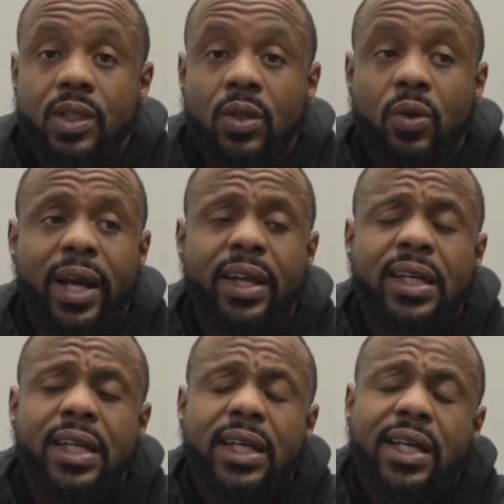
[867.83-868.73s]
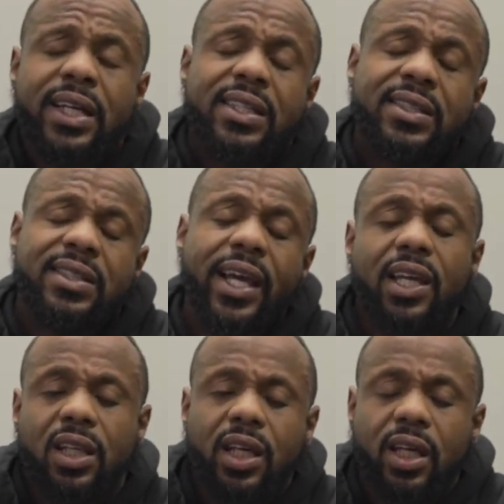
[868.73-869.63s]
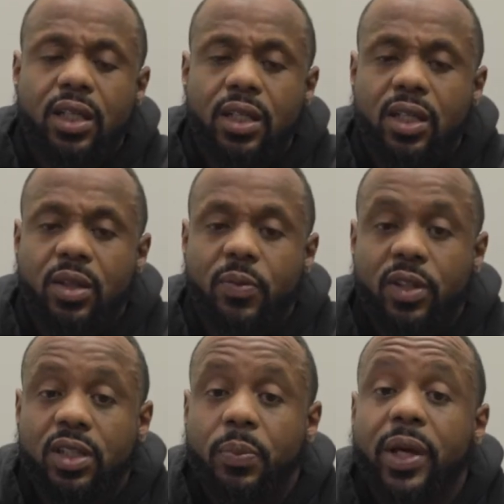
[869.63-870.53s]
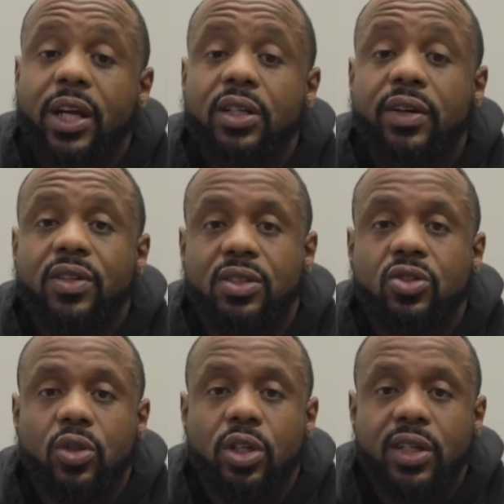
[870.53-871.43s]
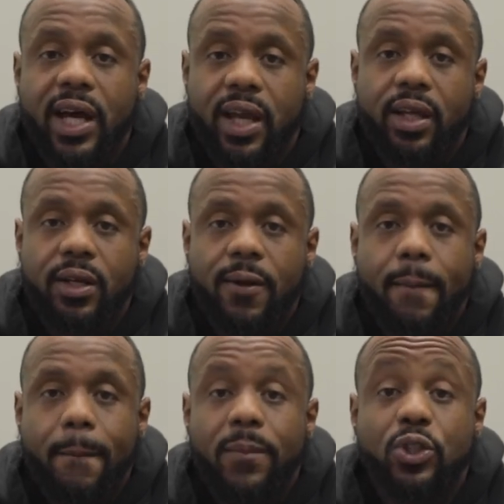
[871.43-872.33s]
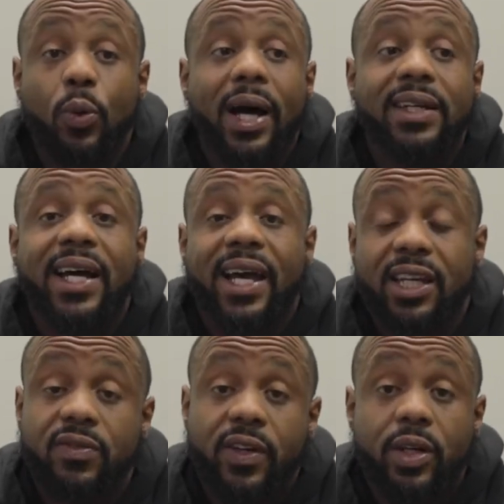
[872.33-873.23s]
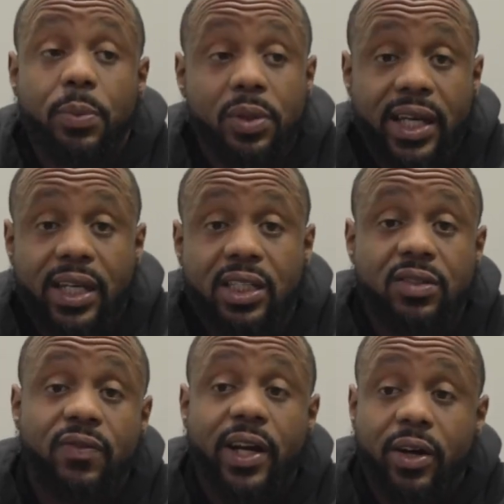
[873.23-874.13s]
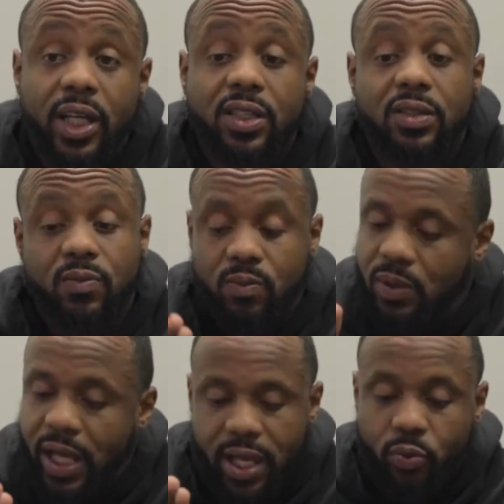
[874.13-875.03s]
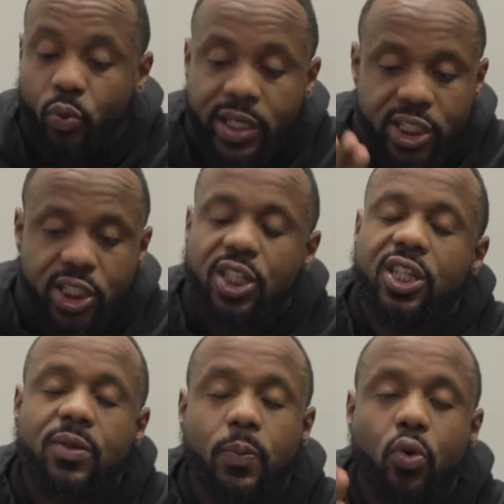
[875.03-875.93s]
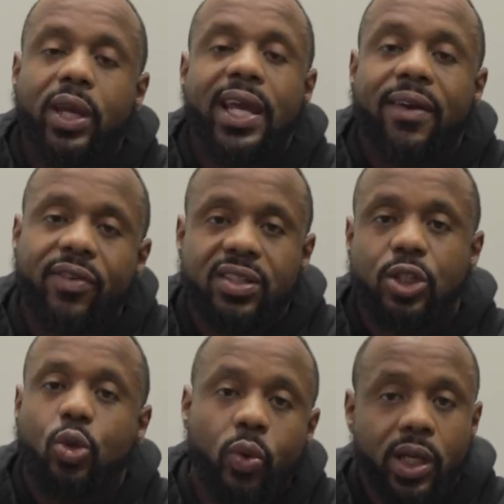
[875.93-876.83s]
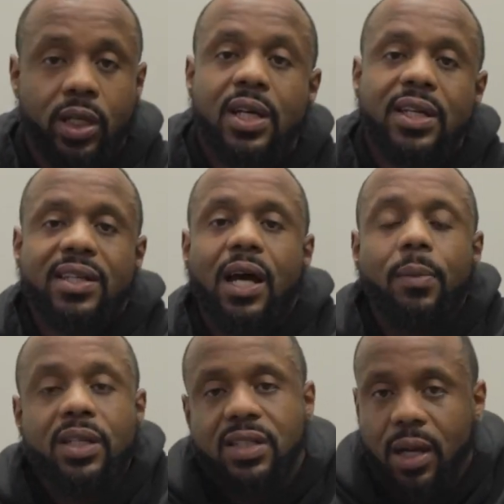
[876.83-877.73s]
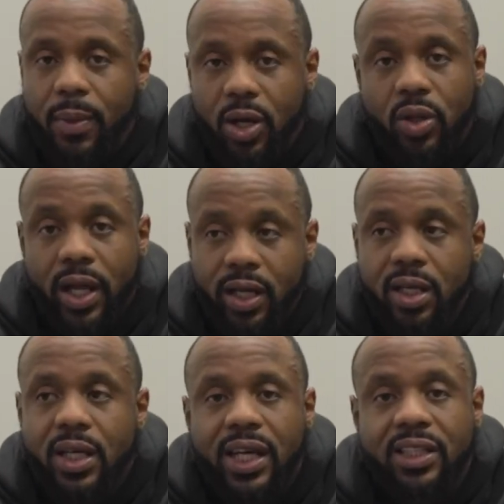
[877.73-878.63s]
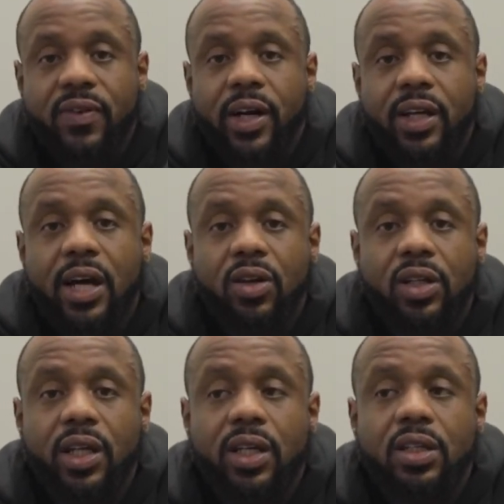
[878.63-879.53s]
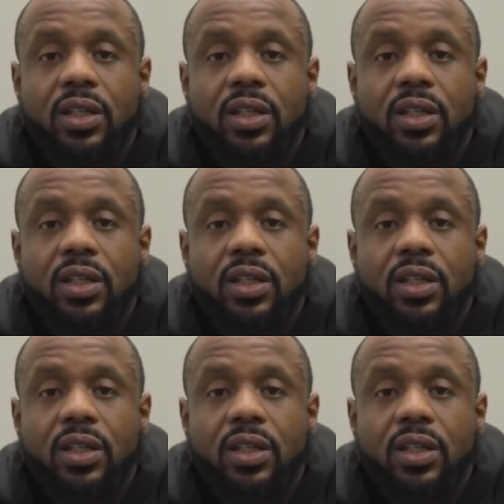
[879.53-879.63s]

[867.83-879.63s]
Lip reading: right? Secondly, the bigger difference is on your diet. So my diet is very bland. It's very like rigid to the point every single week, time in, time out. Like it's very calculated.